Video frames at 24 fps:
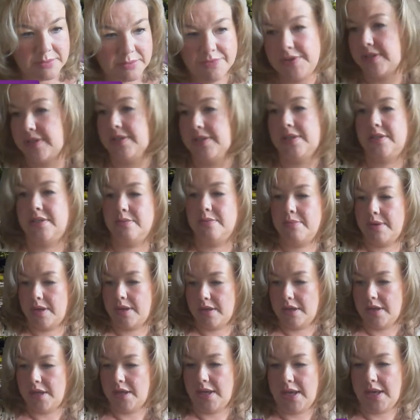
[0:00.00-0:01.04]
If I see some
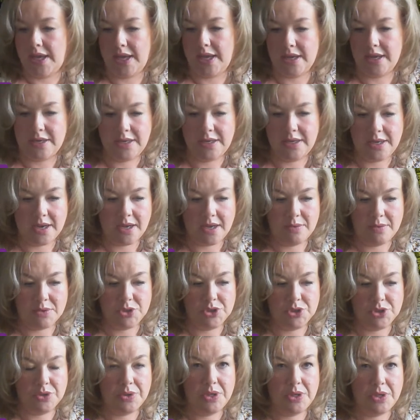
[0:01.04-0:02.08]
handy, I will
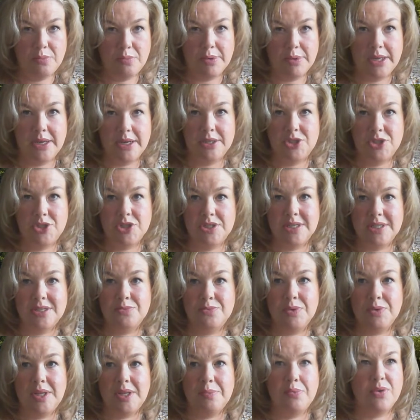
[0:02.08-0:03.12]
show you. But
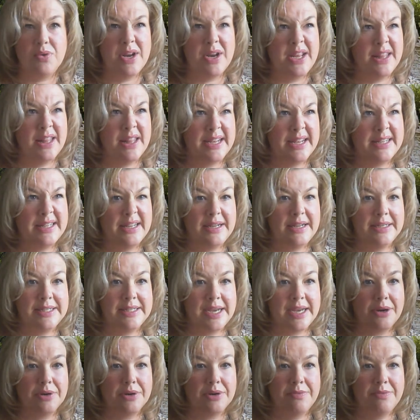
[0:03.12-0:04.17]
it's really pretty, like little
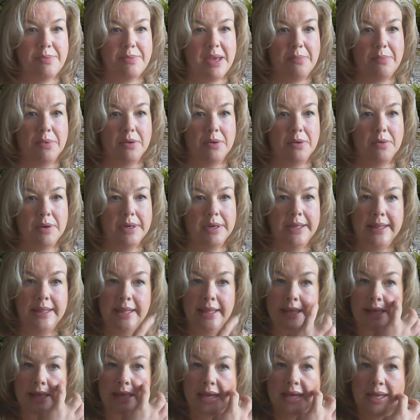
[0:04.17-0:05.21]
decorative paper.
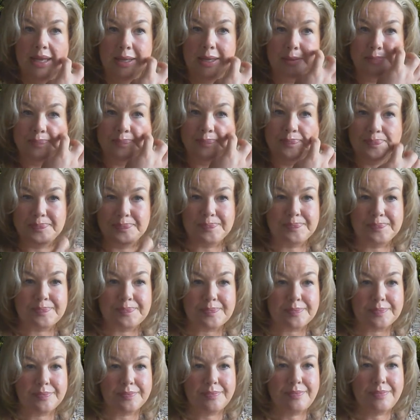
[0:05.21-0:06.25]

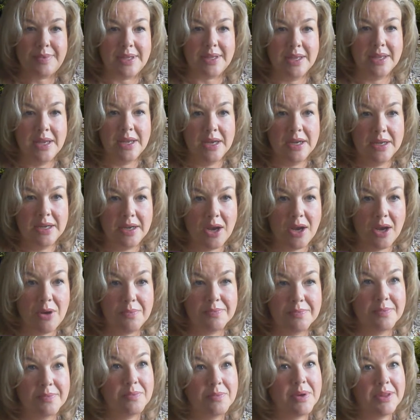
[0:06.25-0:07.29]

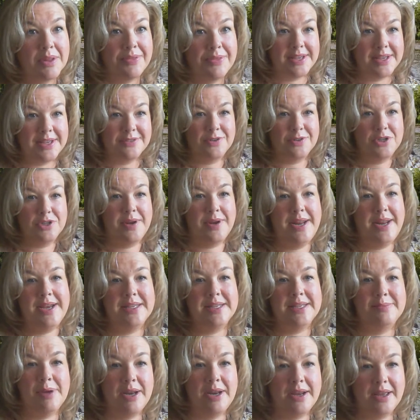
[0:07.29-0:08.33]
Oh, well, thanks for joining
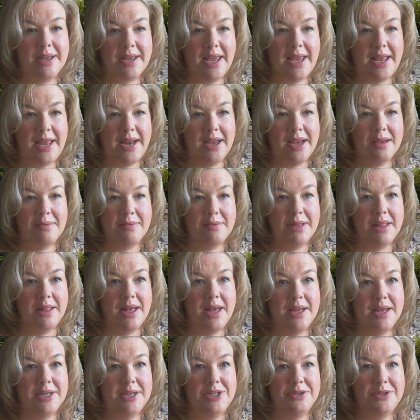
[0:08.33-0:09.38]
us, Monica Katie. I'm
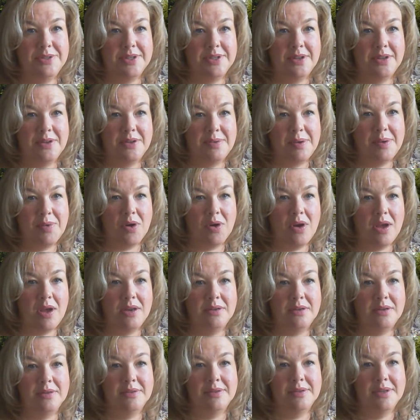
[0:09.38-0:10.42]
glad you saw that we were
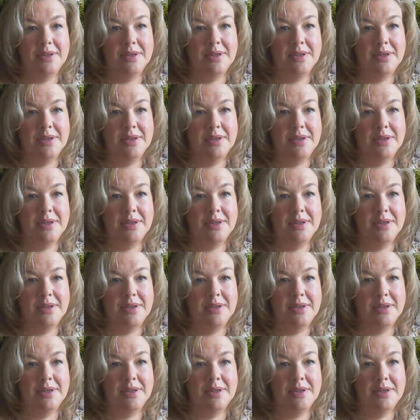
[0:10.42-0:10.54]
on.